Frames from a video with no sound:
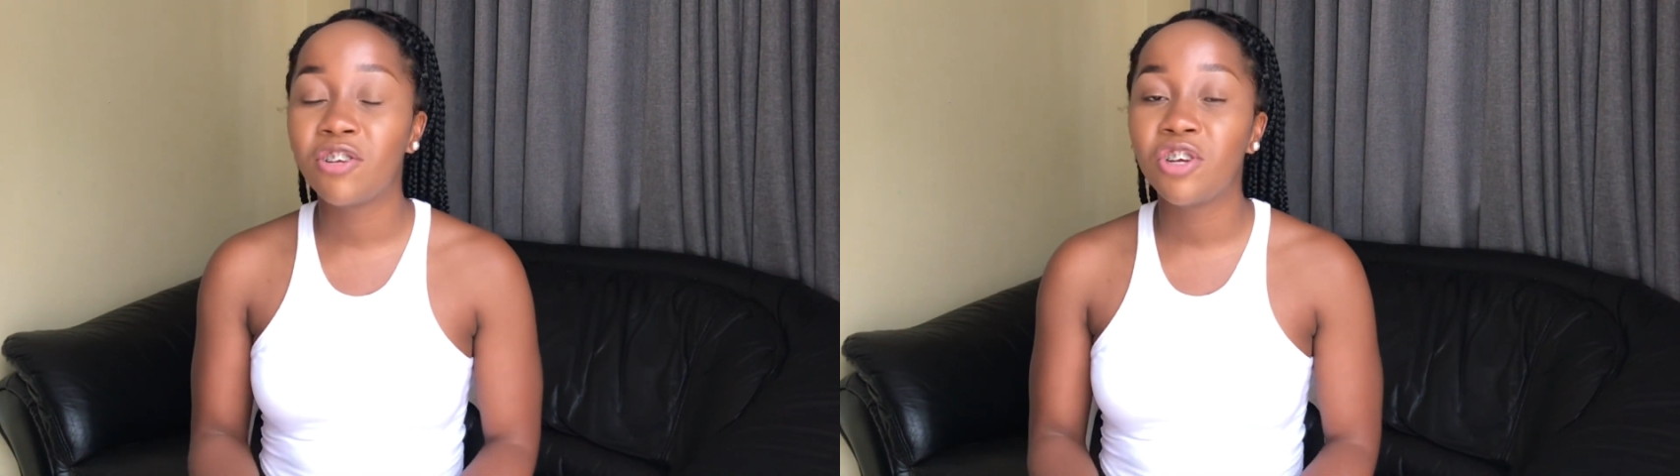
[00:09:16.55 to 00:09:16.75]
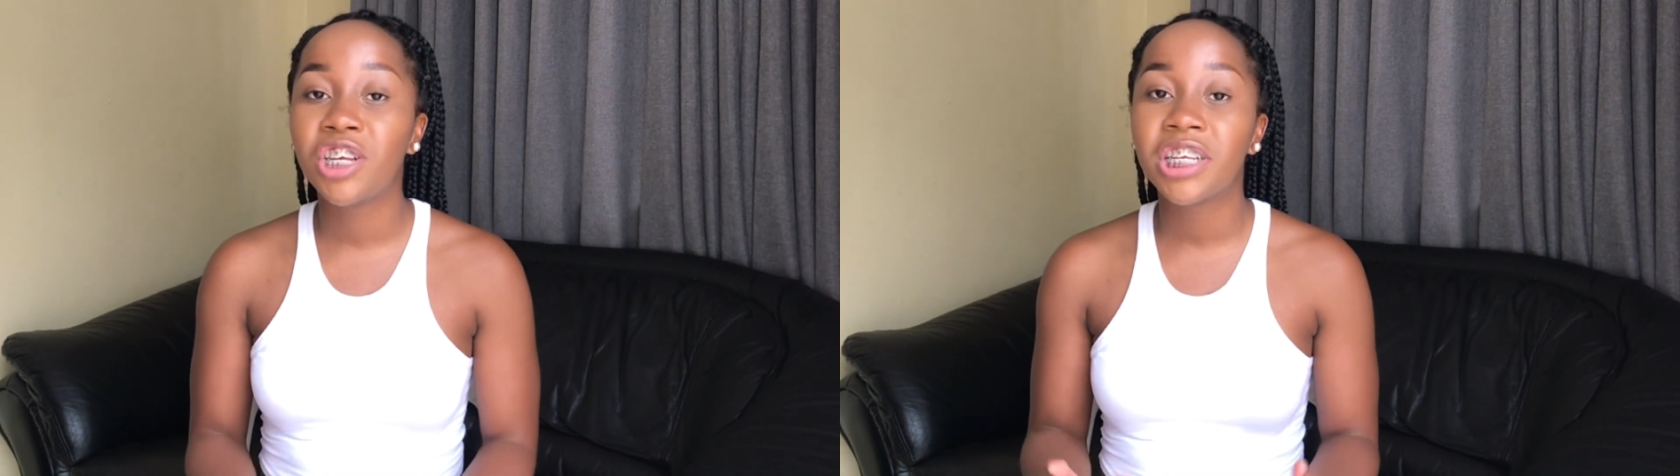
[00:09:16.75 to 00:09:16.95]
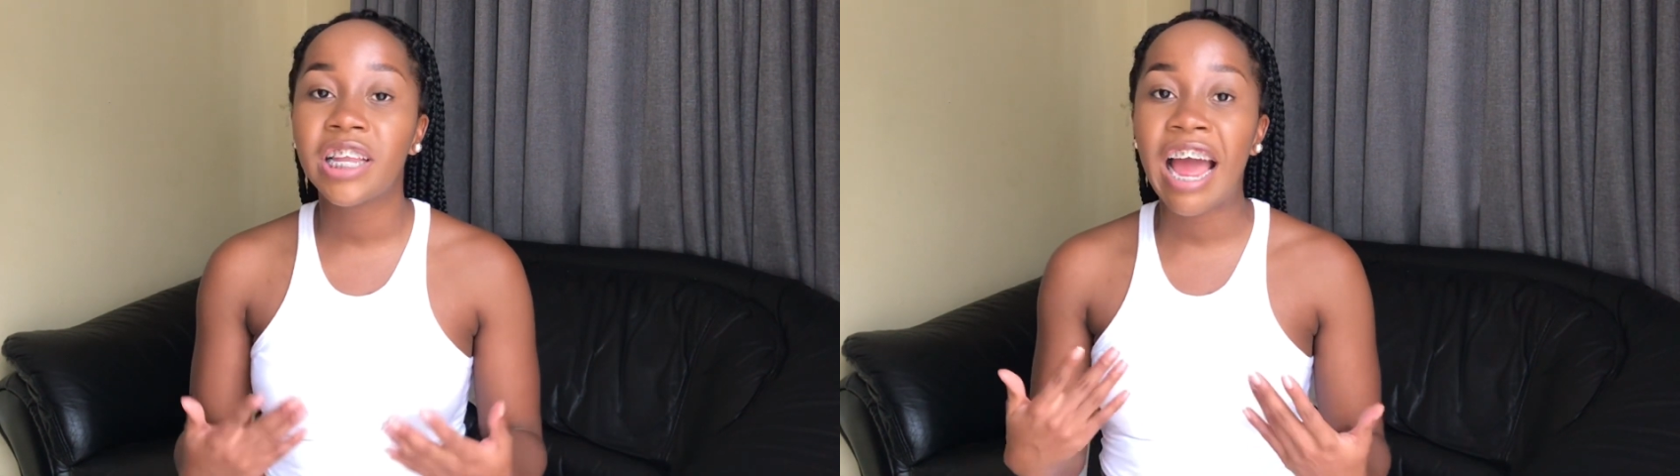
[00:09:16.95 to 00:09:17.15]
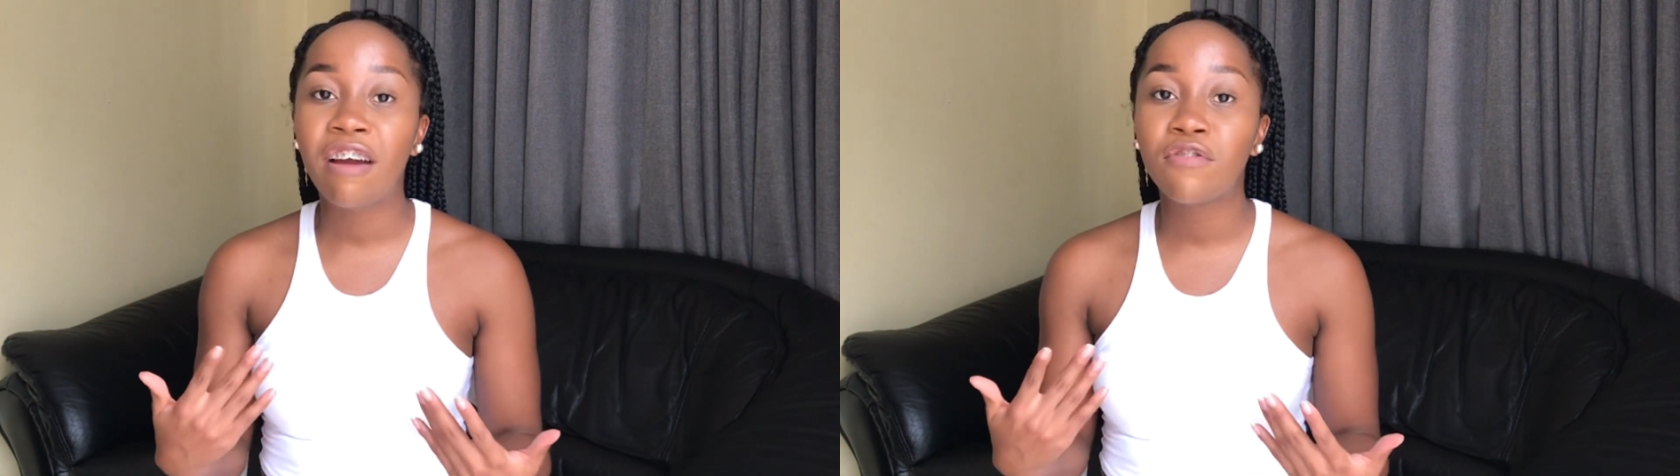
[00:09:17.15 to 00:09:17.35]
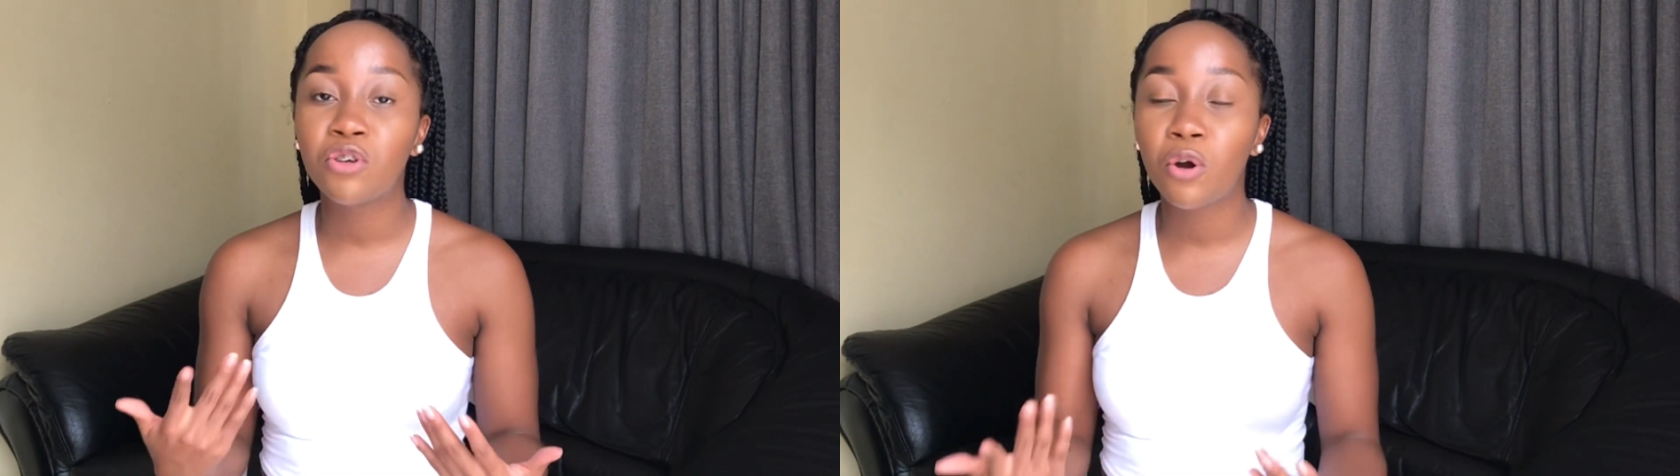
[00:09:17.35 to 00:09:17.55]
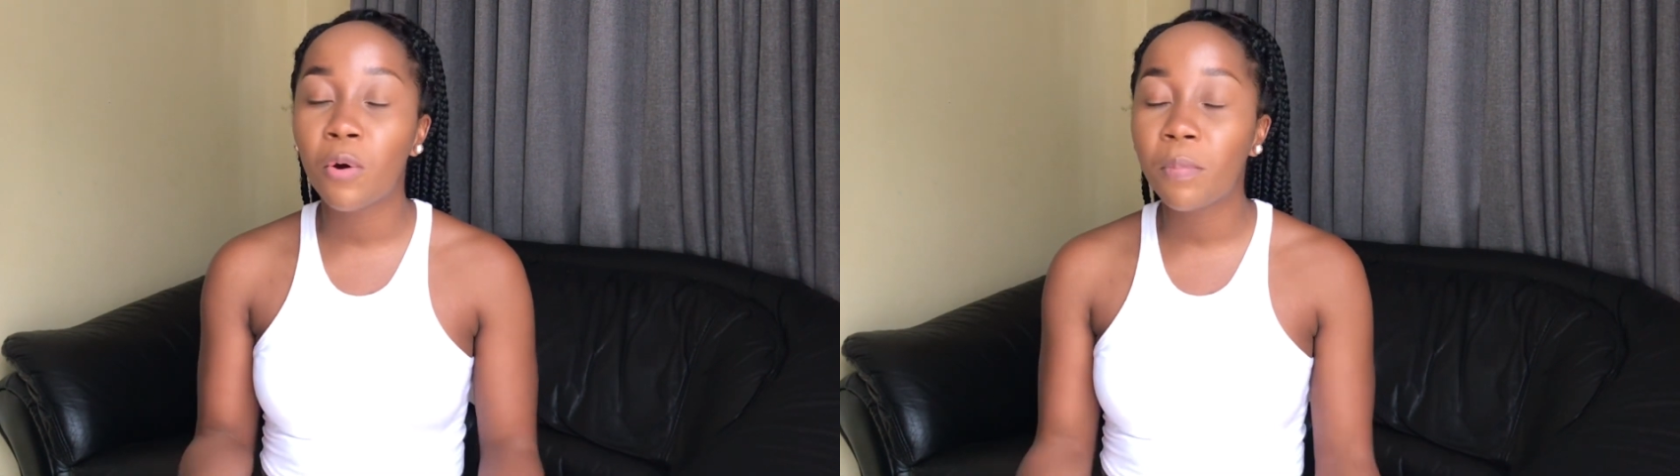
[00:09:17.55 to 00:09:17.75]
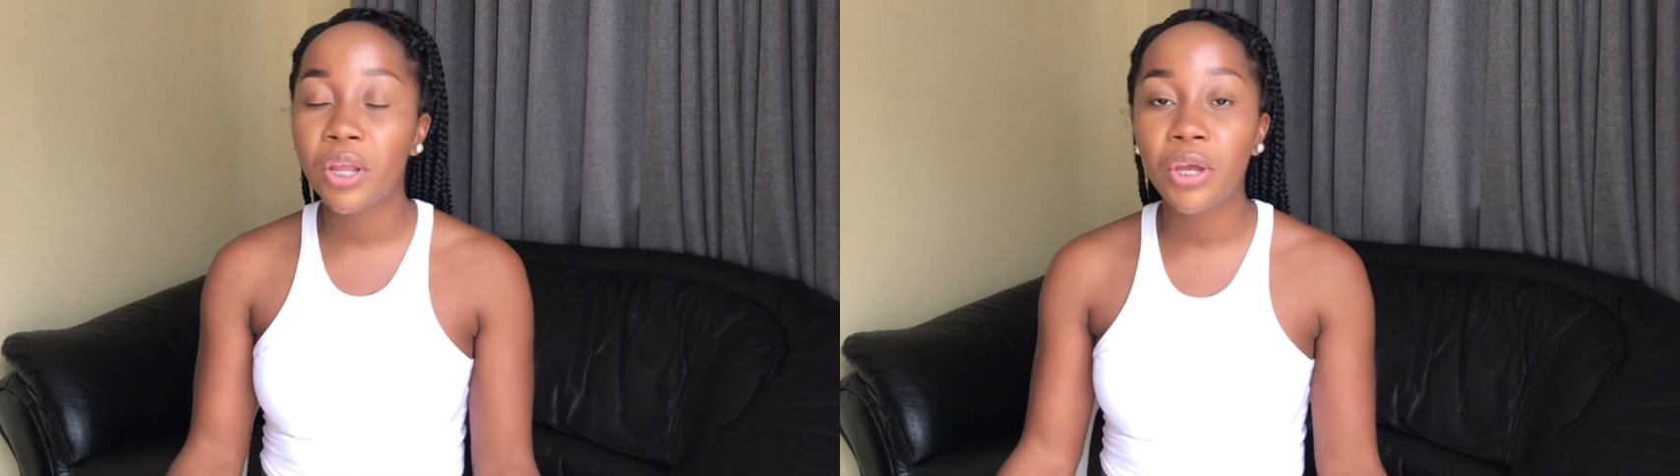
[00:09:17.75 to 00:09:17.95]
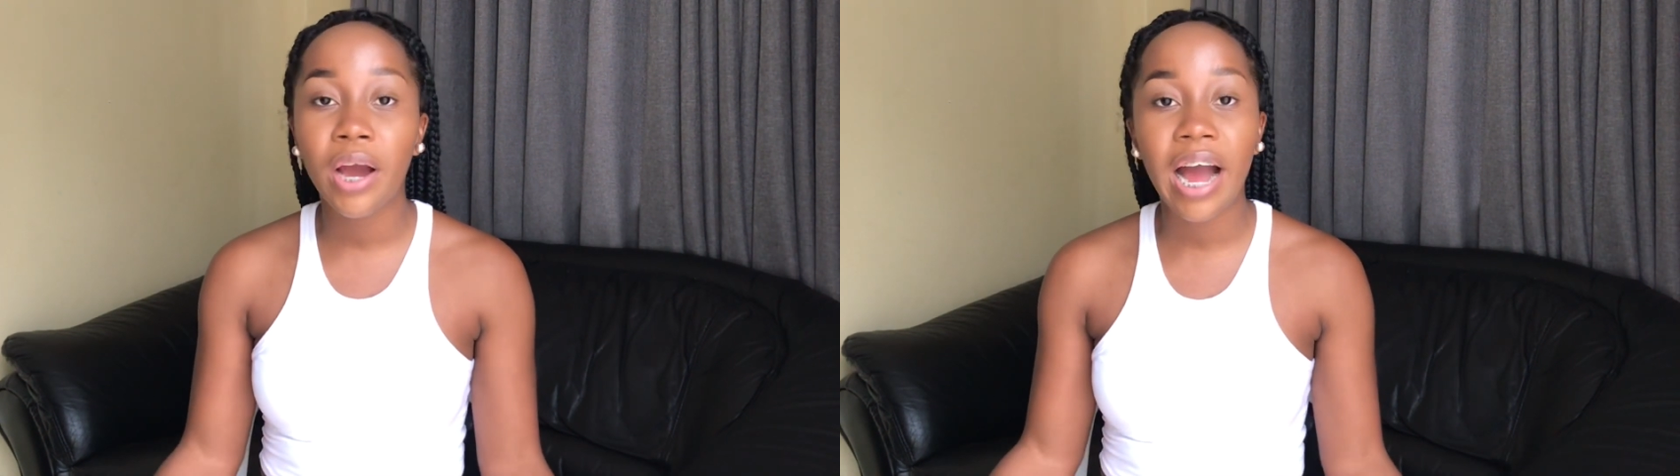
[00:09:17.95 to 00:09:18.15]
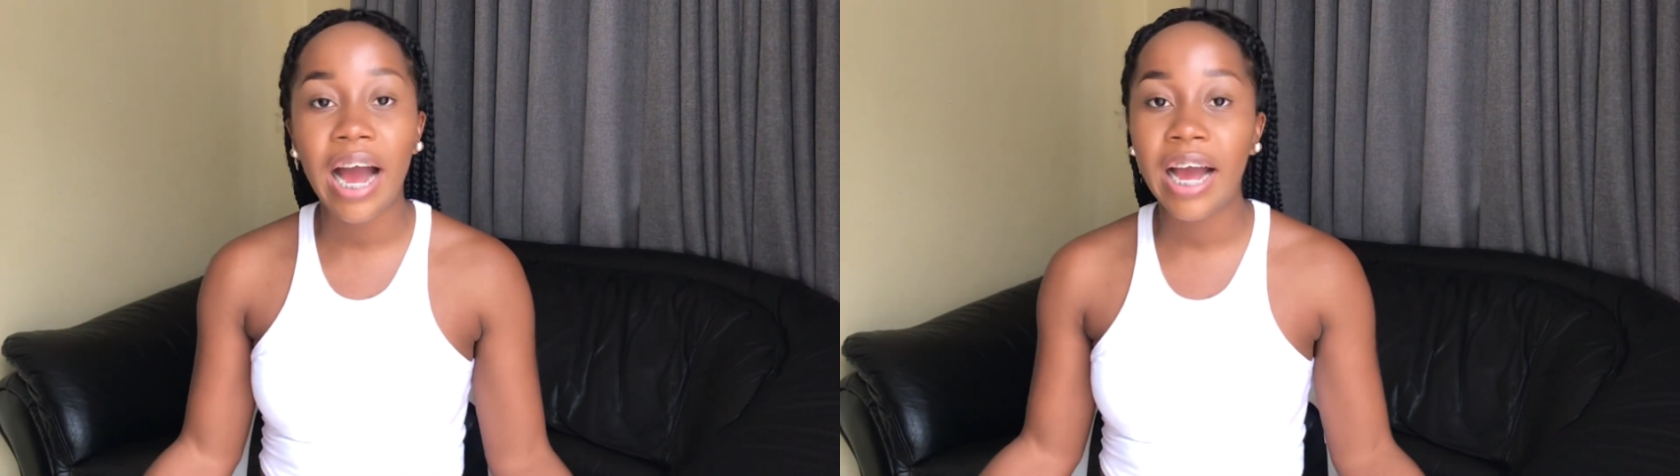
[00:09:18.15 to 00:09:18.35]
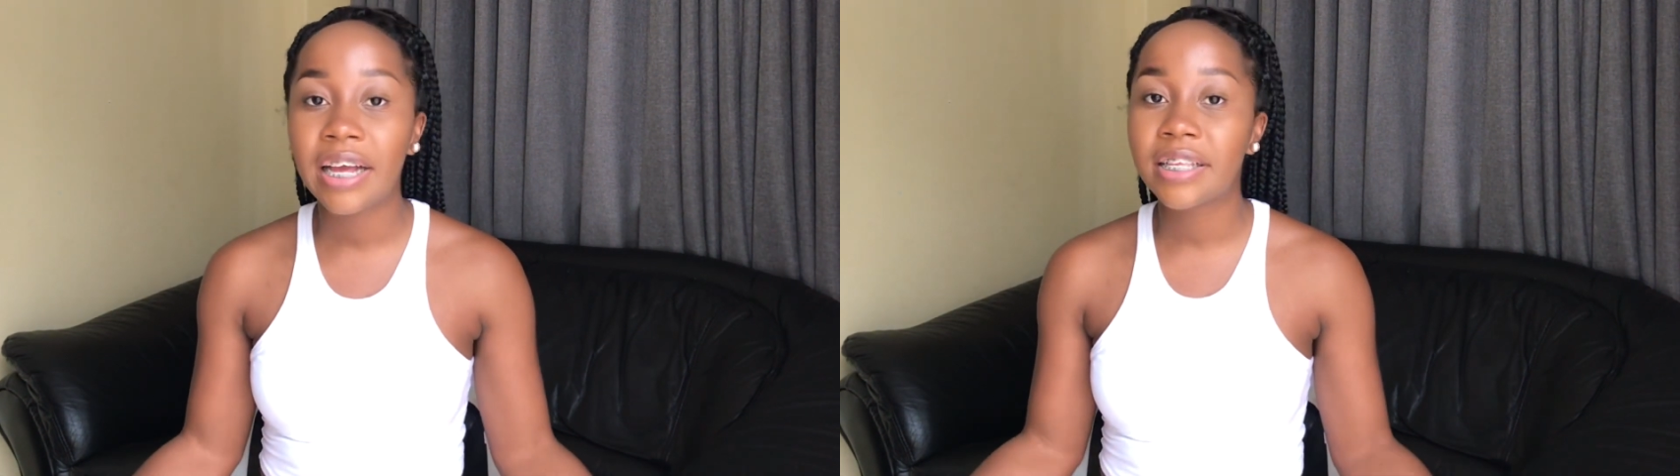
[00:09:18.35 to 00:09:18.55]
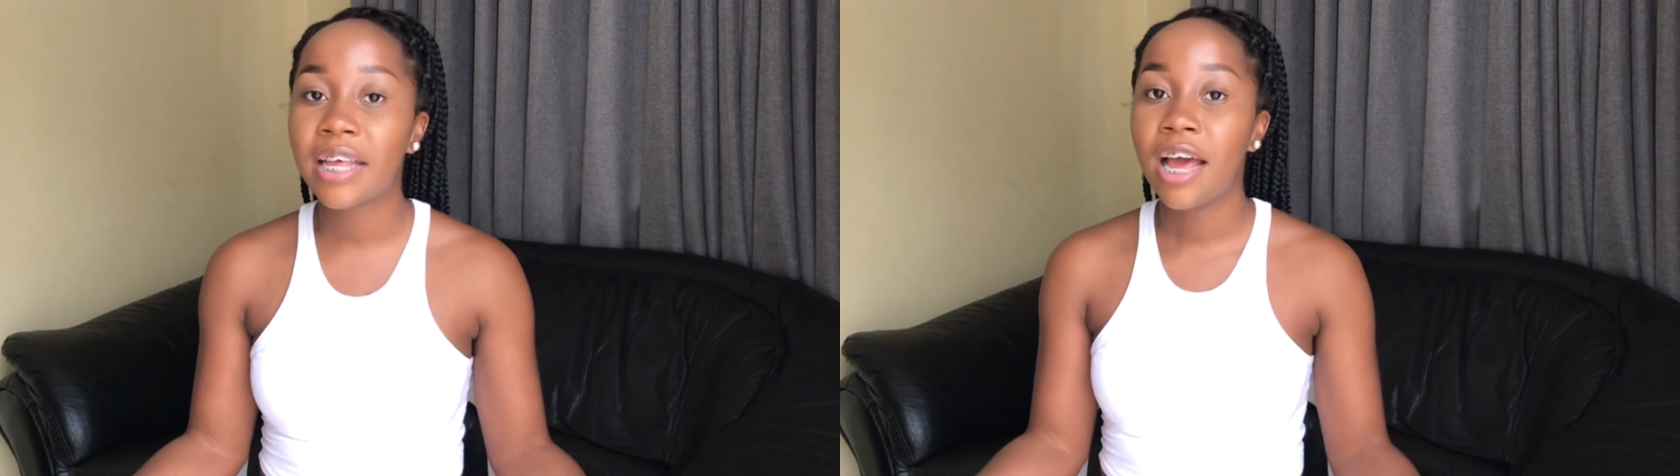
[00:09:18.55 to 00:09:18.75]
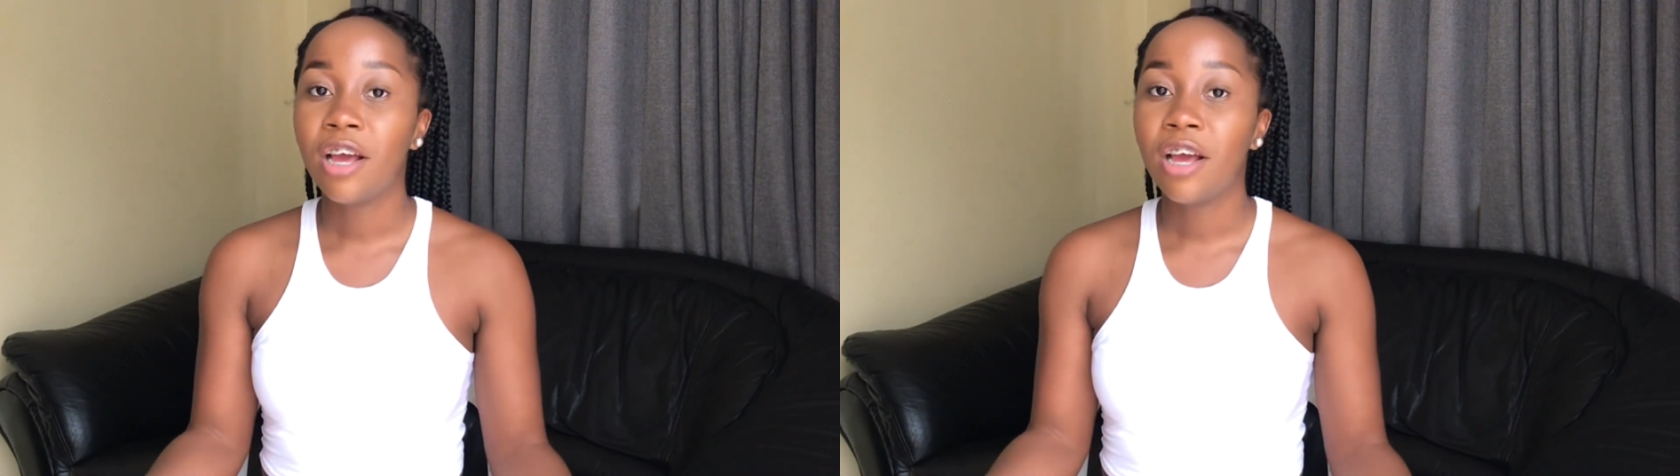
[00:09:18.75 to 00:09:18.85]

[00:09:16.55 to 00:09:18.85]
You just have to open your eyes,